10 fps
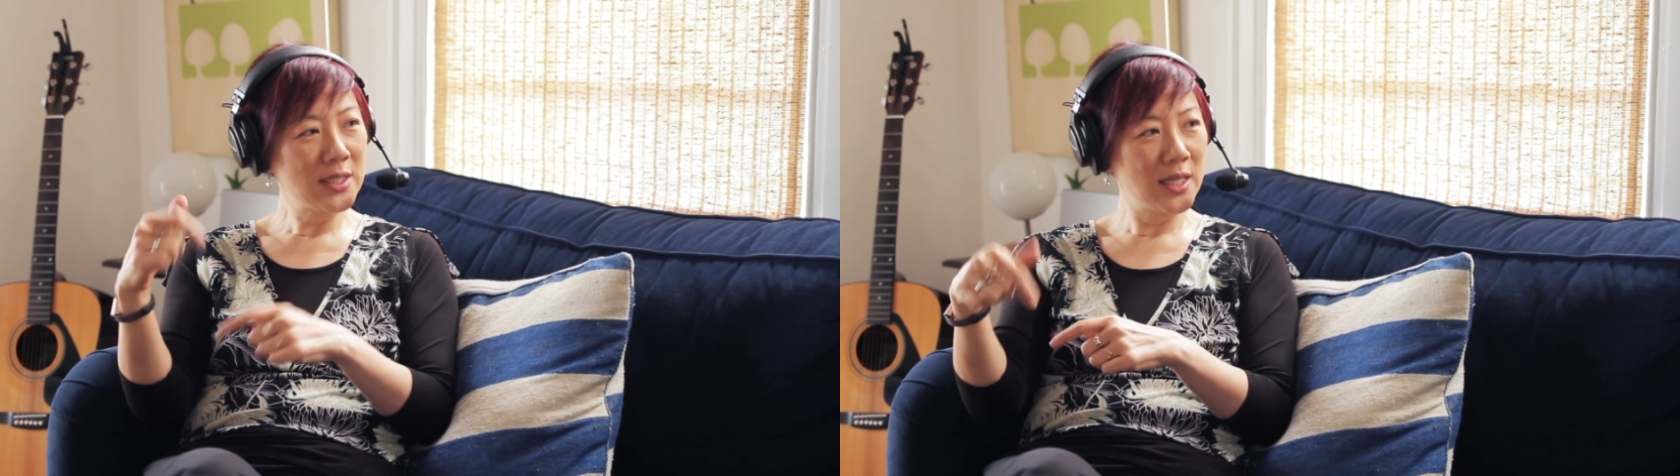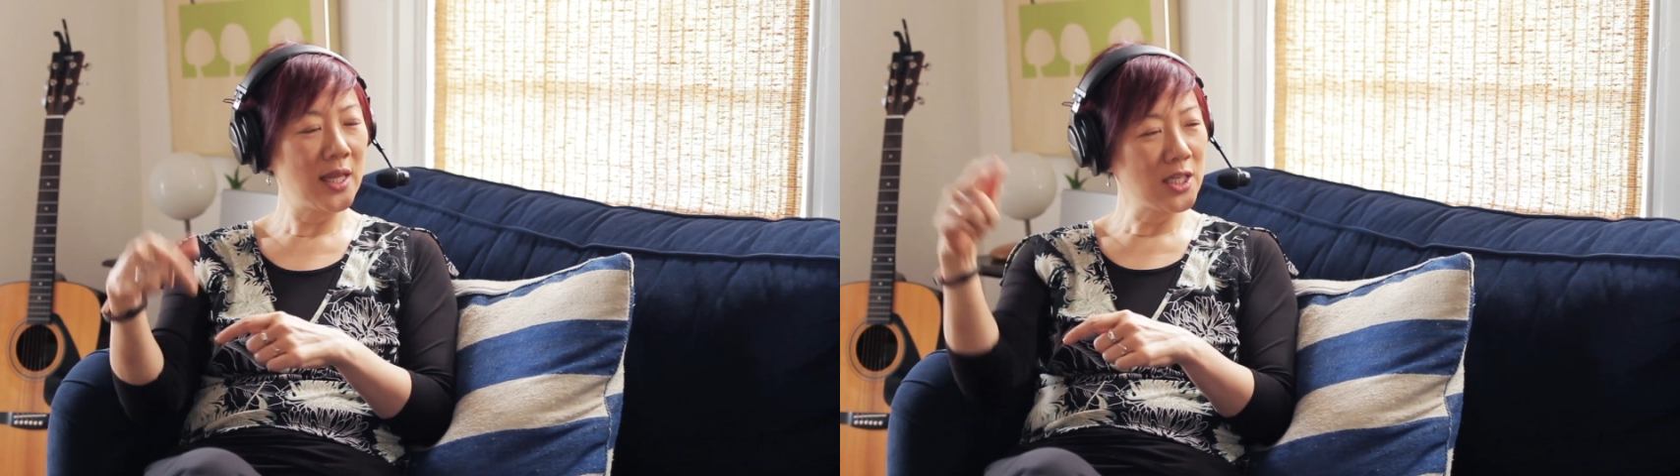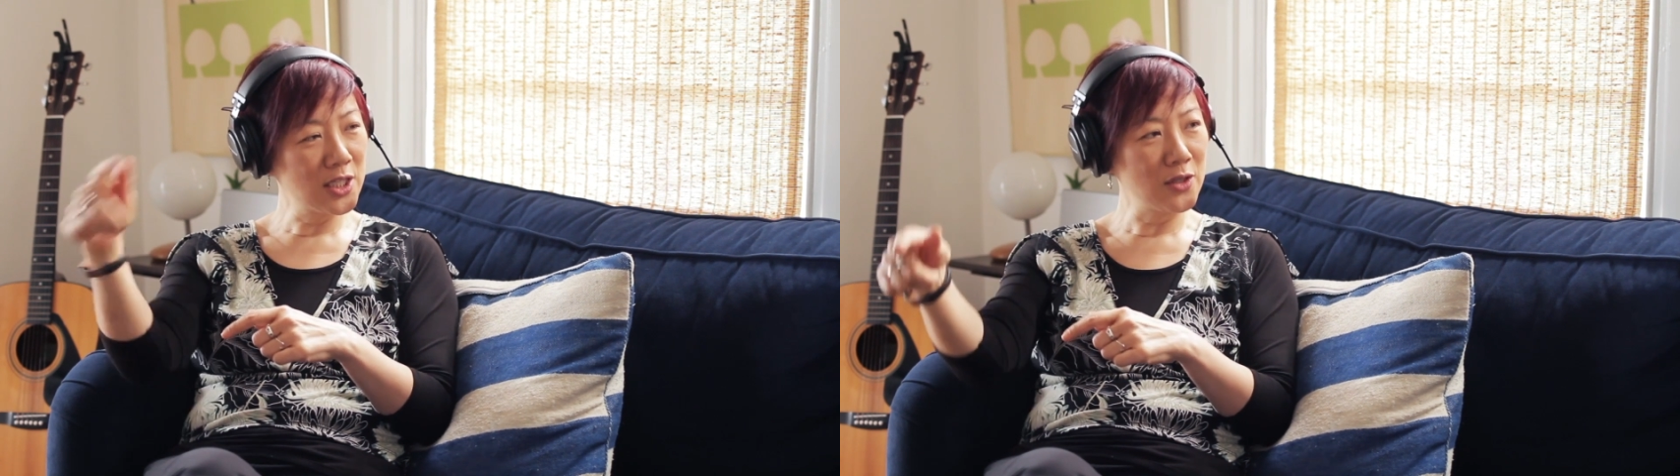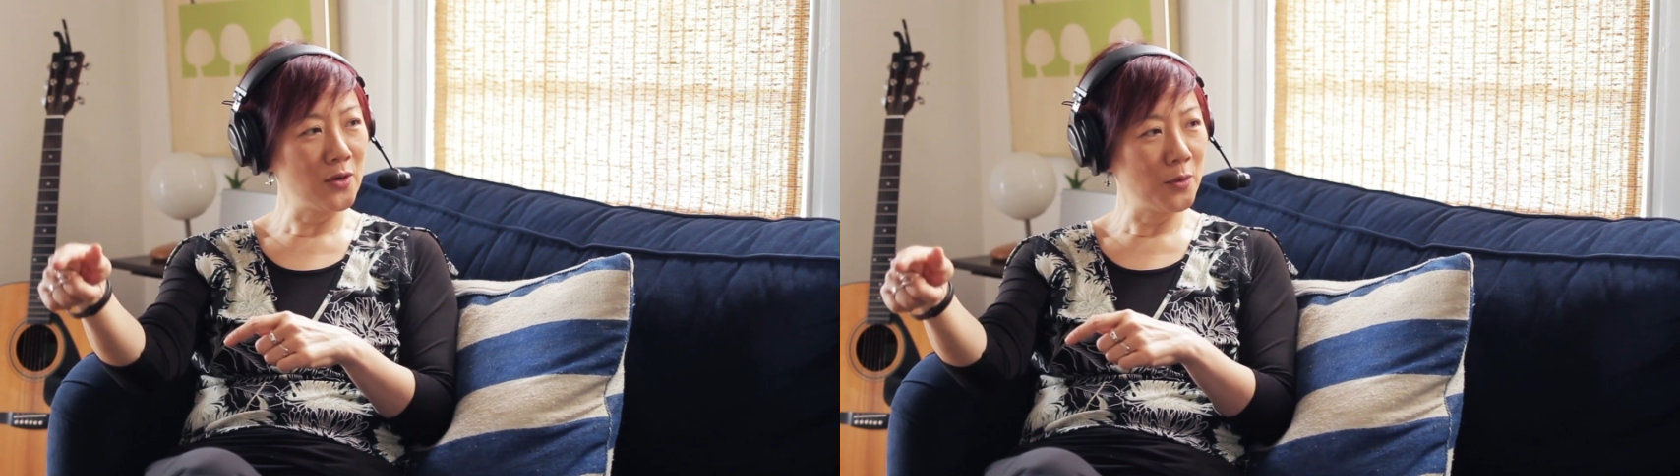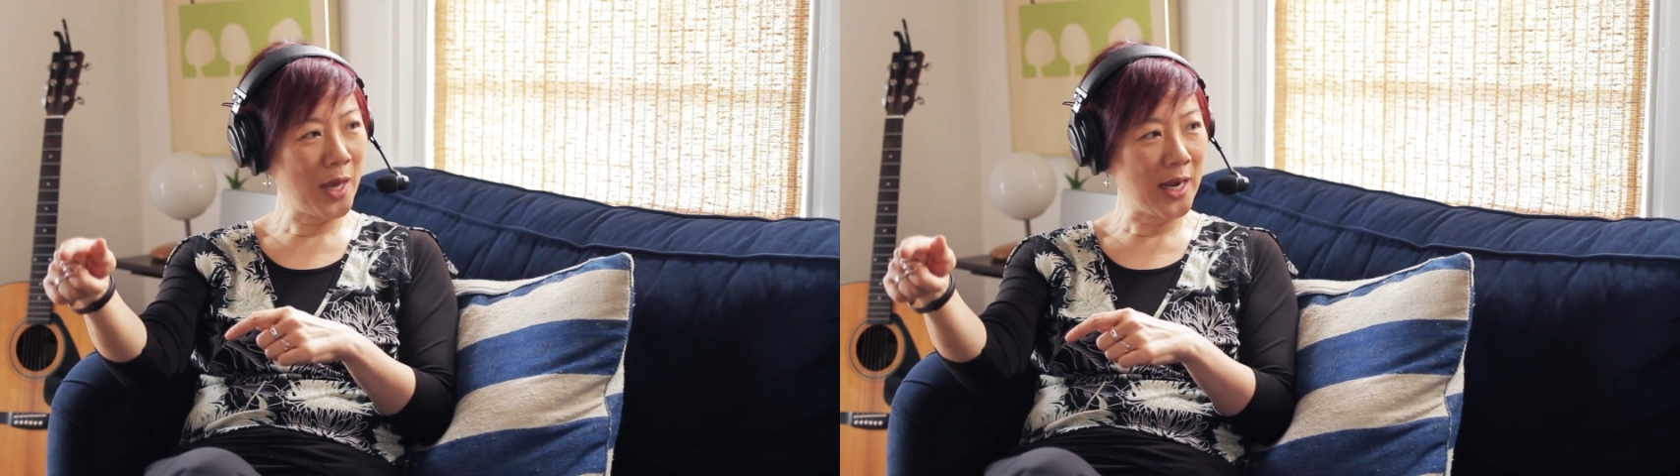to then
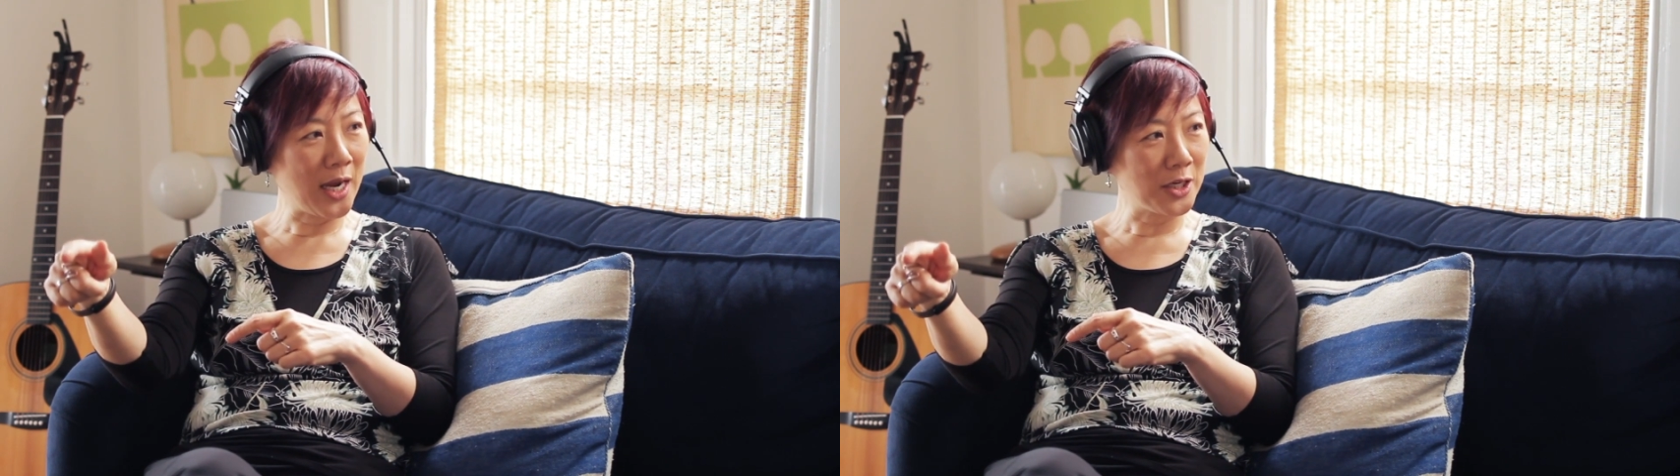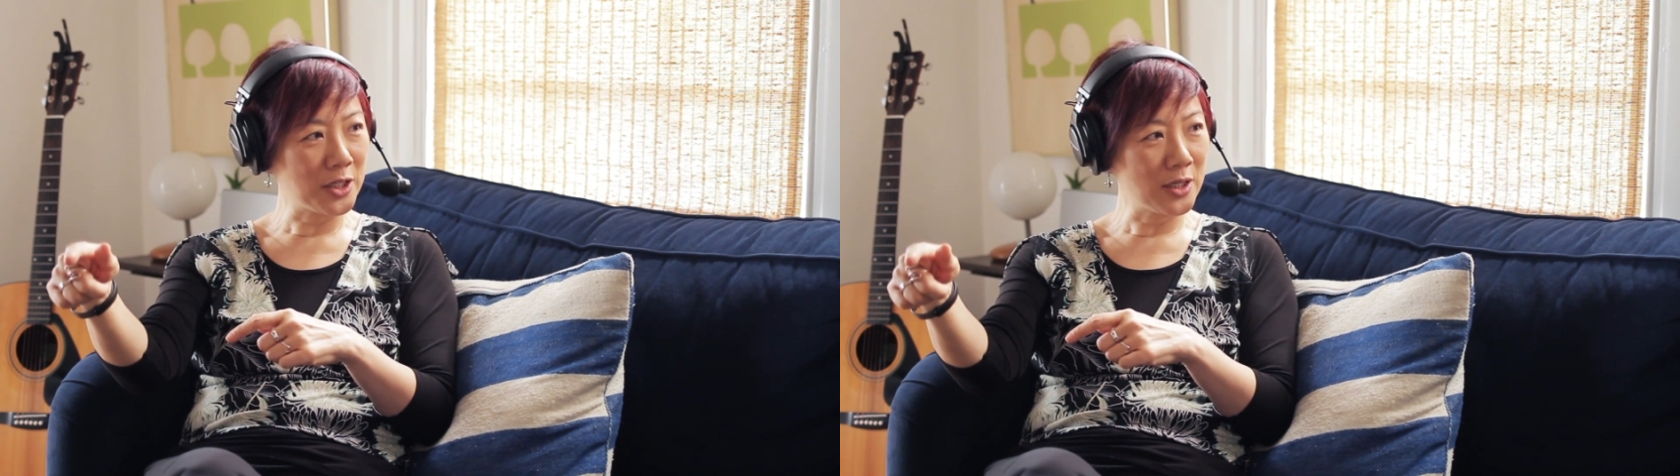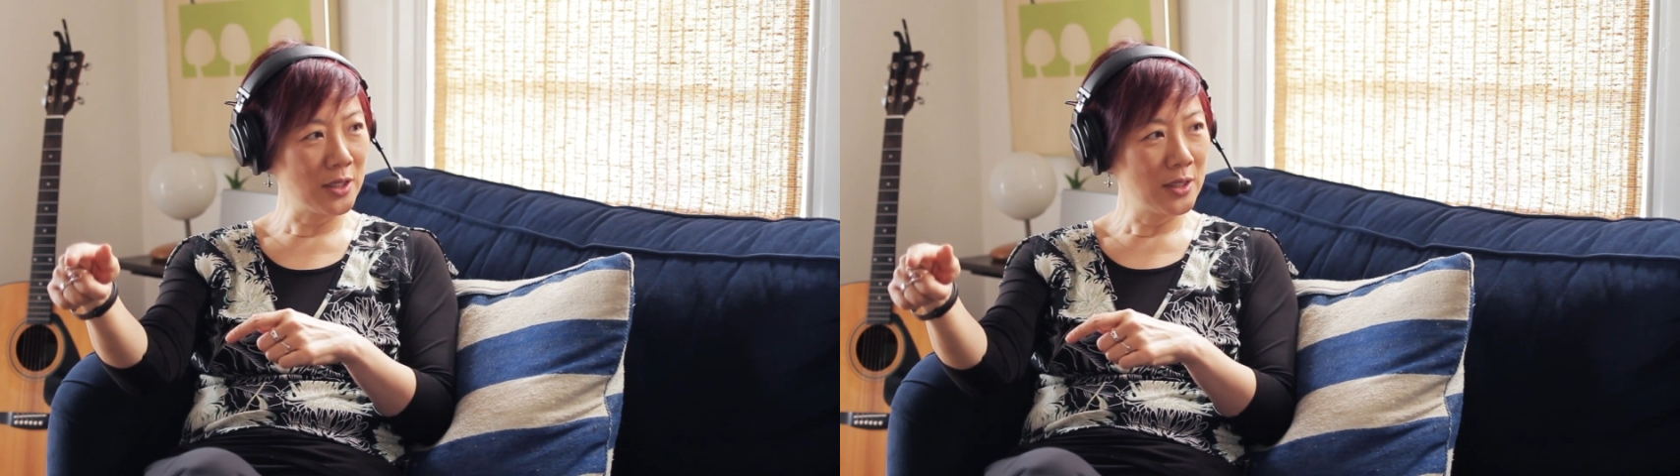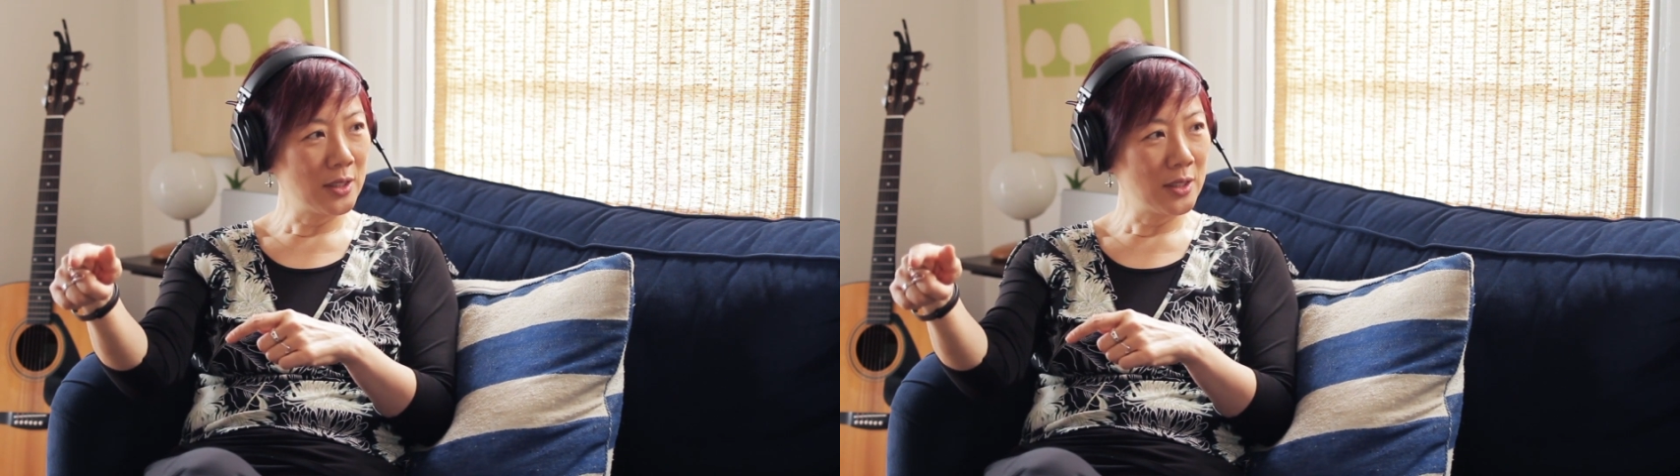sue a bad actor.